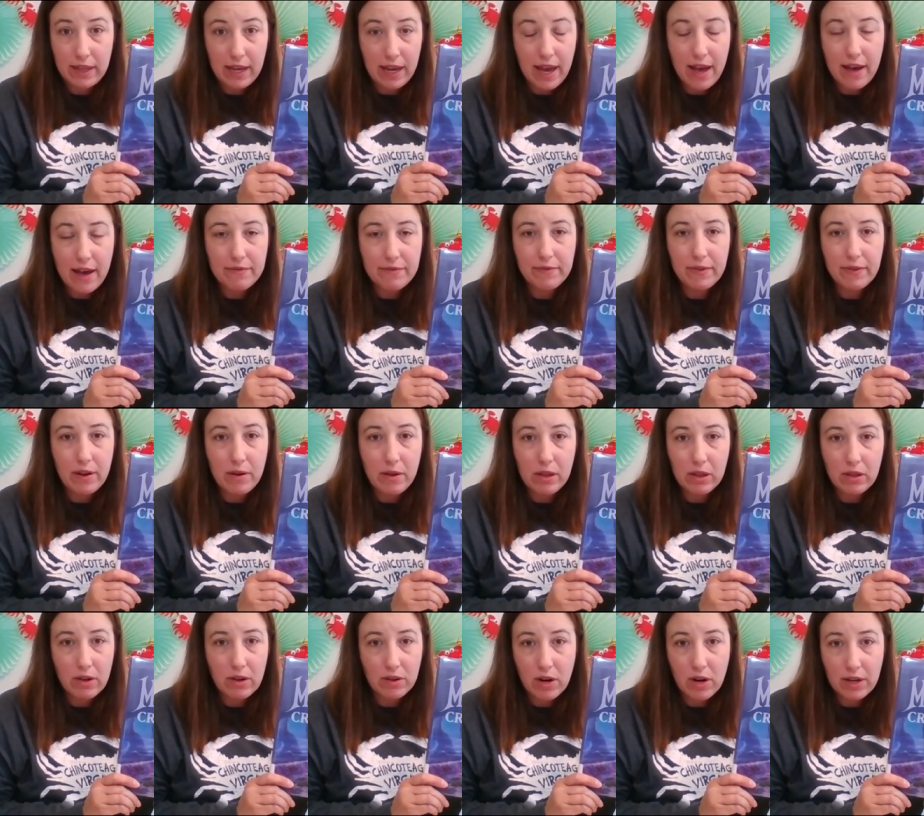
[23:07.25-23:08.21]
They have
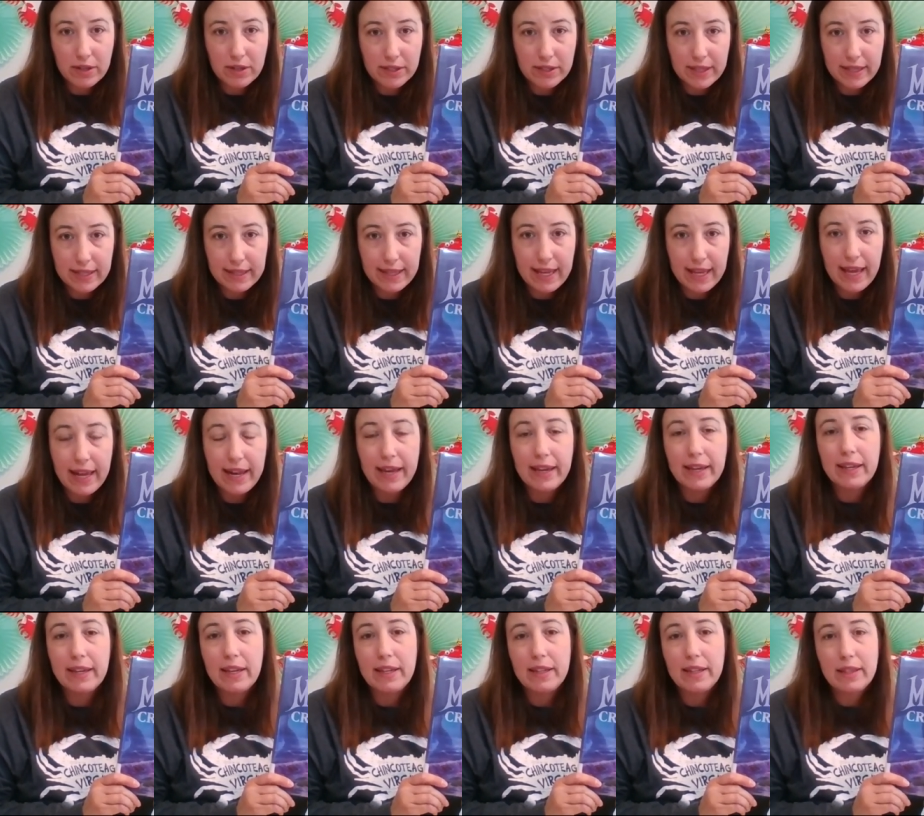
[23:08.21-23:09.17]
oh, across the
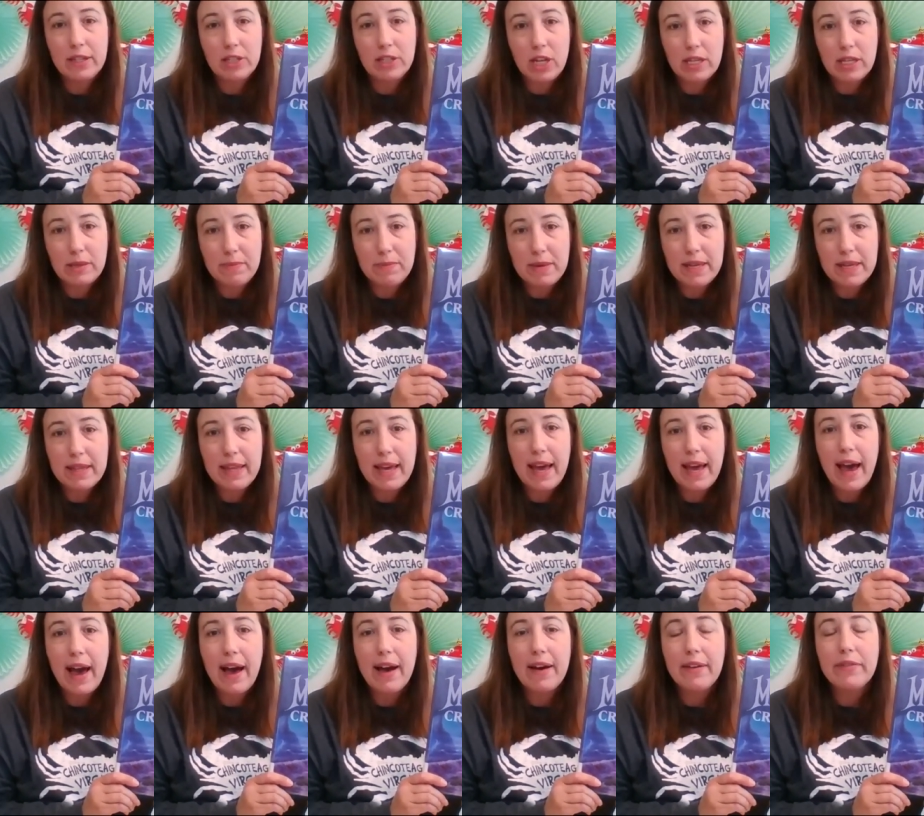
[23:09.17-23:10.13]
Atlantic and the Chesapeake.
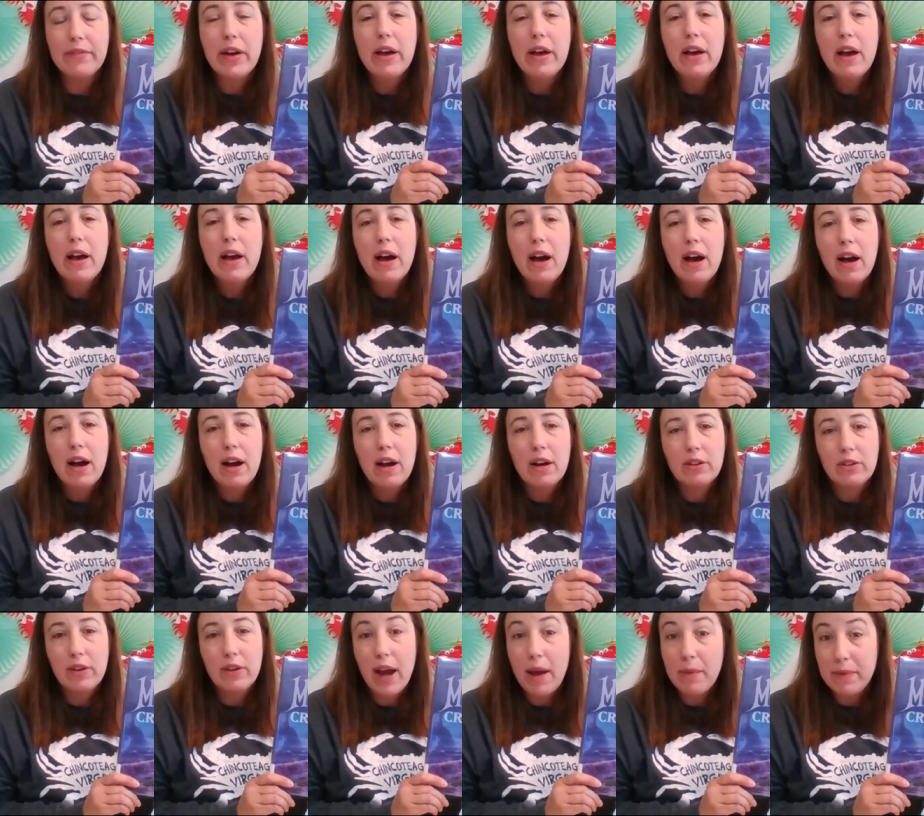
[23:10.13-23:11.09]
They have
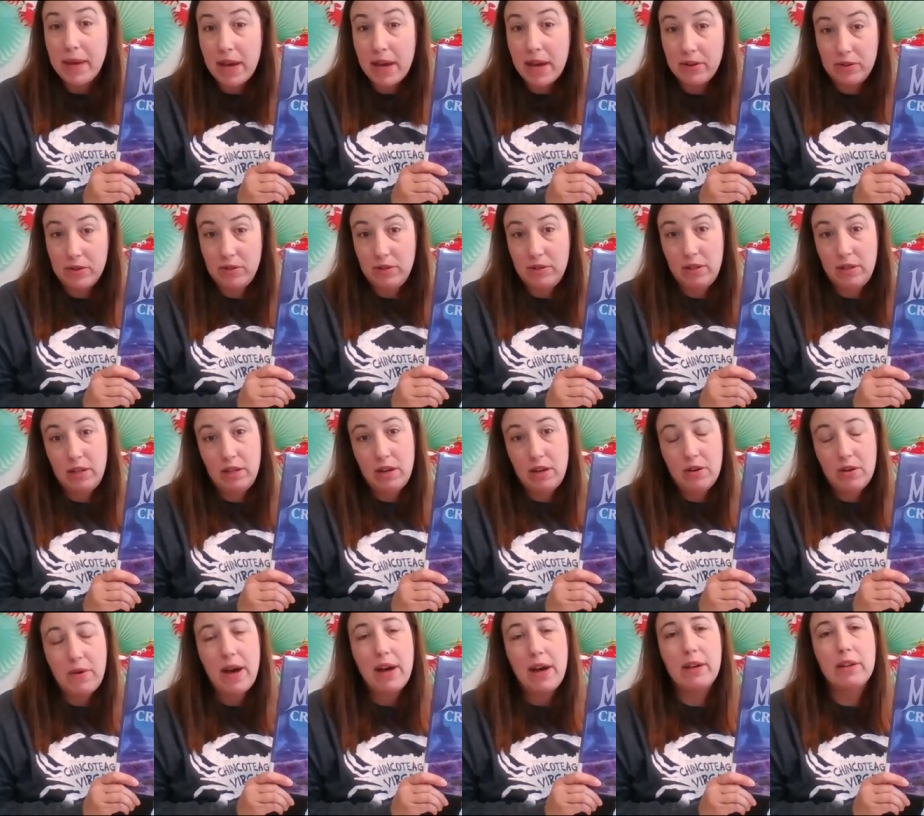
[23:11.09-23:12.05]
uh, crab counters that
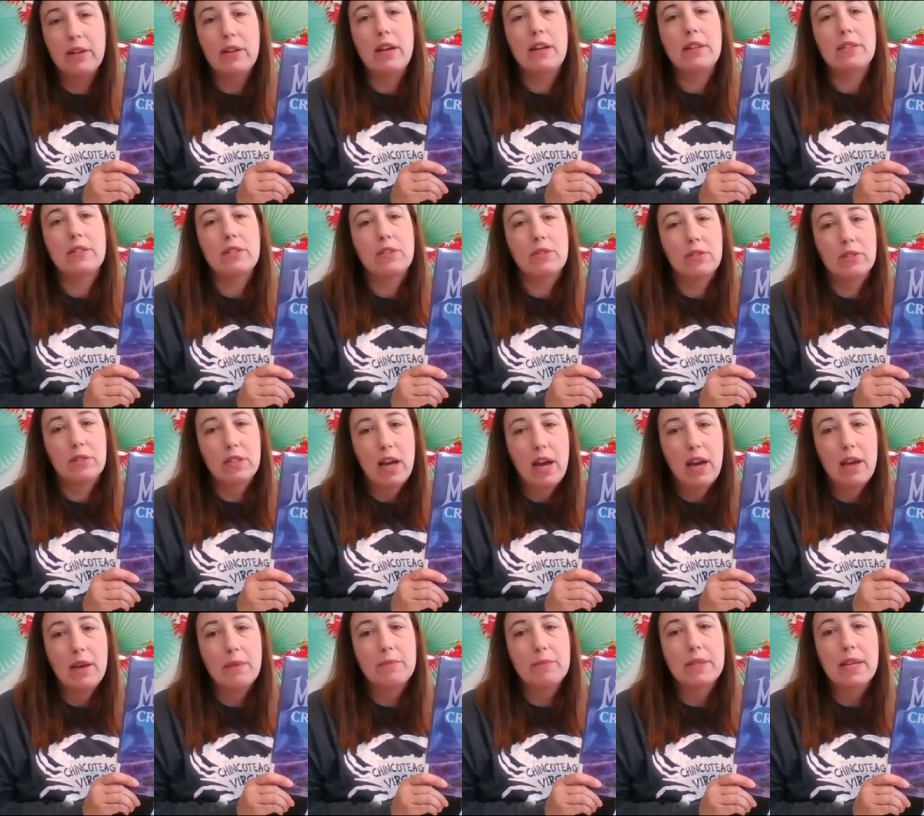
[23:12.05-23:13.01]
go out at certain
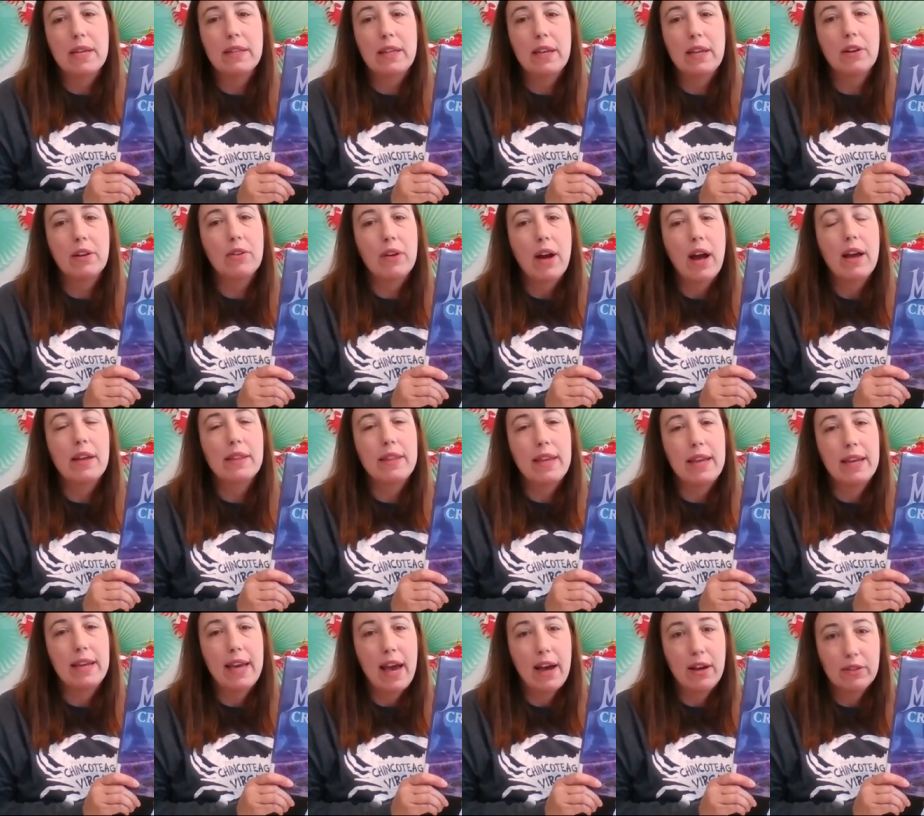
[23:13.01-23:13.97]
times and they
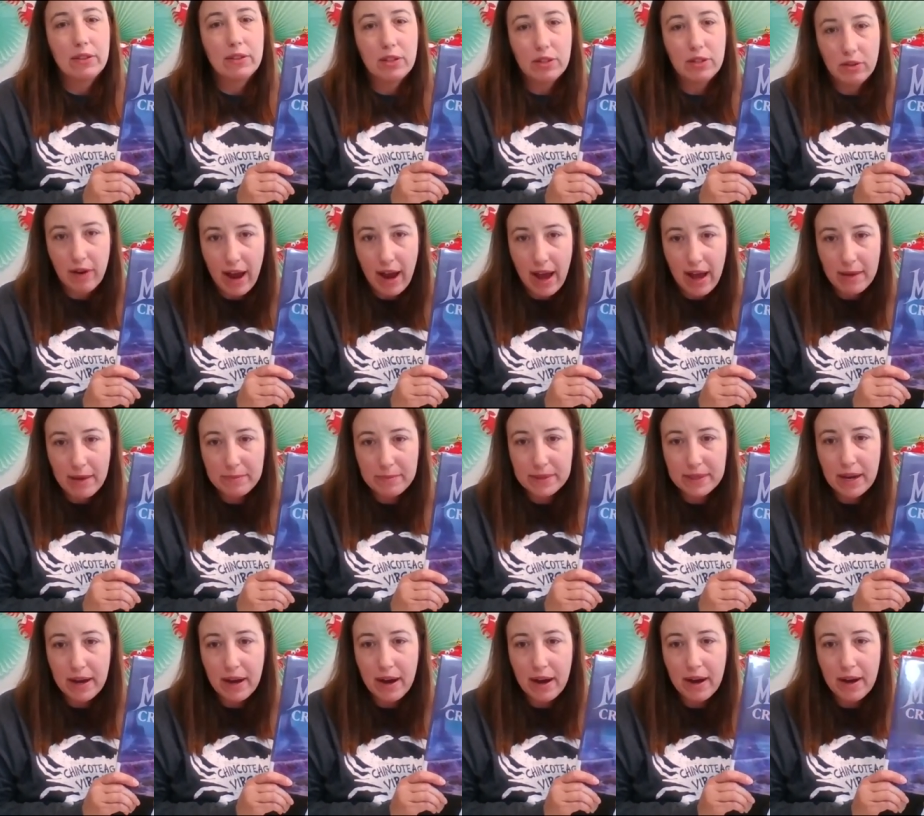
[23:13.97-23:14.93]
they count the crabs.
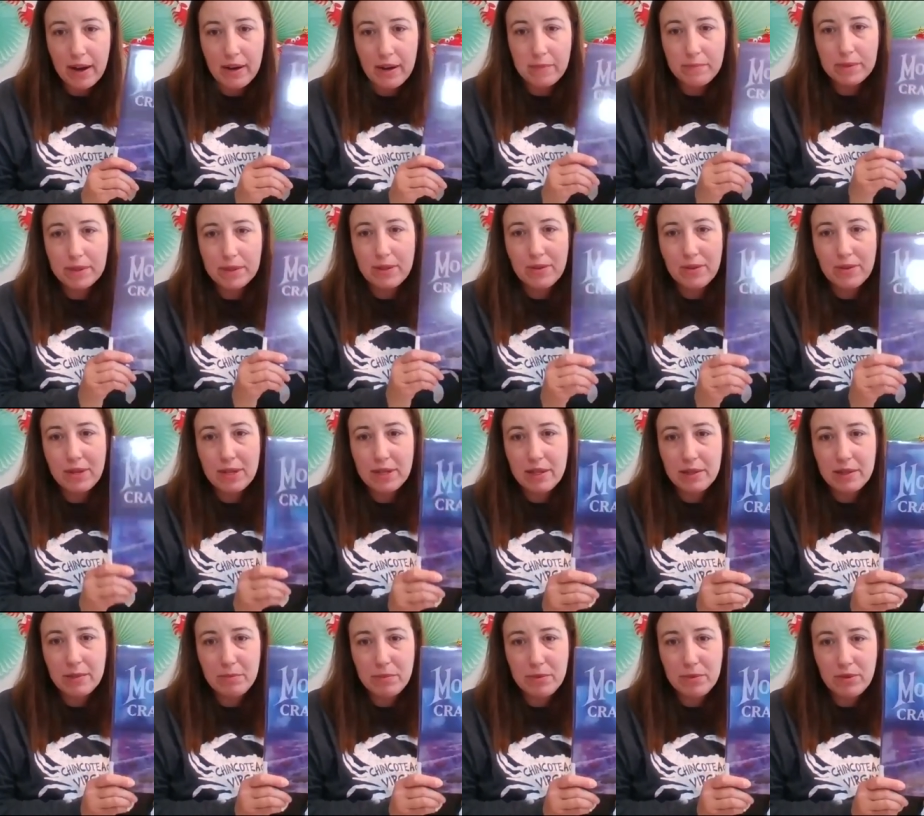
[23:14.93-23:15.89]
Um, so this
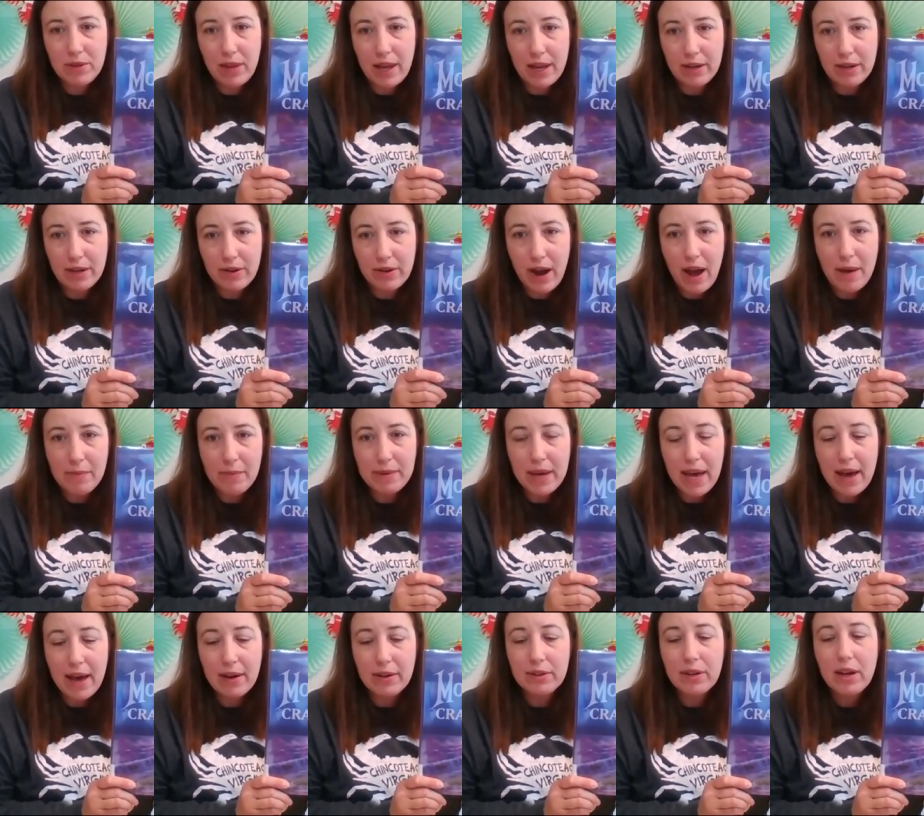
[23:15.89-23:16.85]
is Moonlight Crab
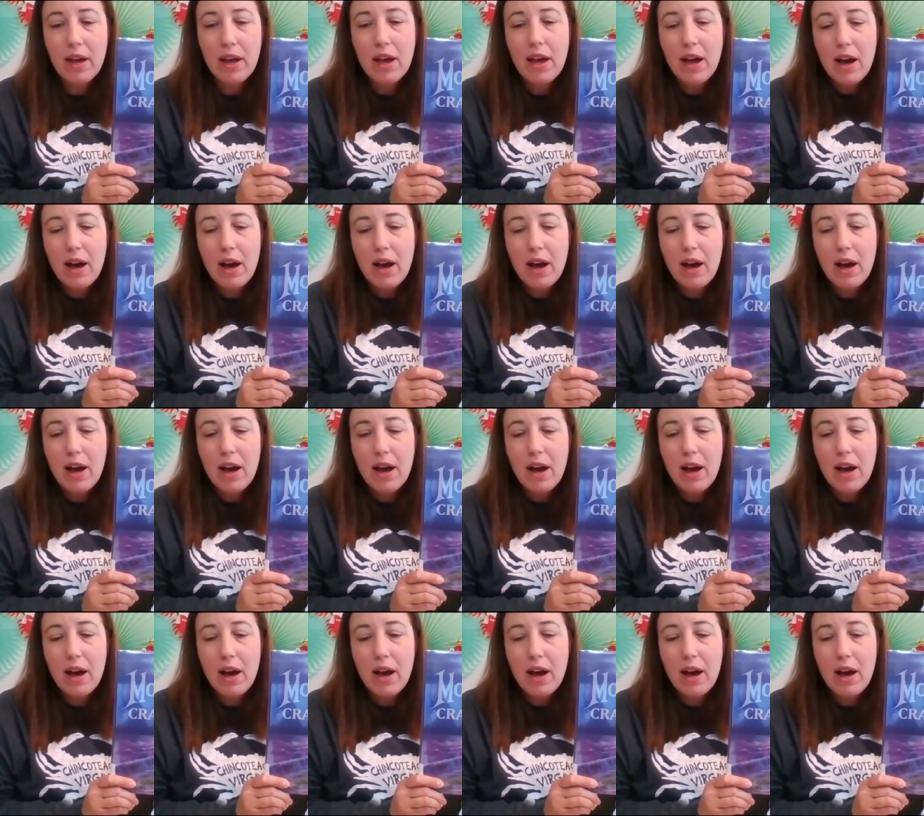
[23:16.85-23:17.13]
Count.